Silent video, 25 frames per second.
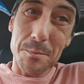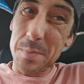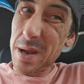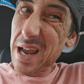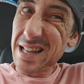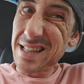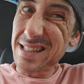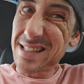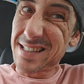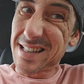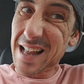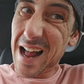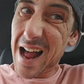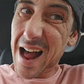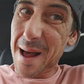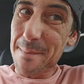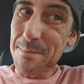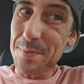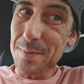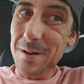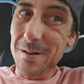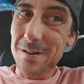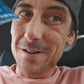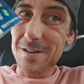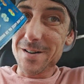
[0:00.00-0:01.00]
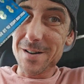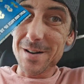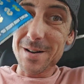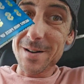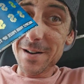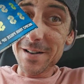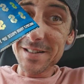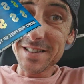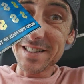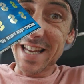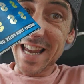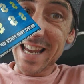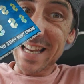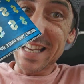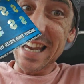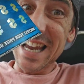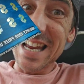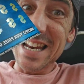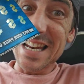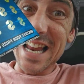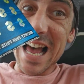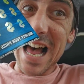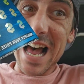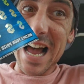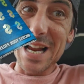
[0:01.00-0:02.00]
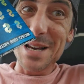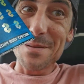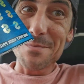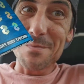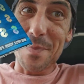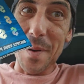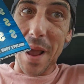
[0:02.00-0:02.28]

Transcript: Pit stop. Ticket 9,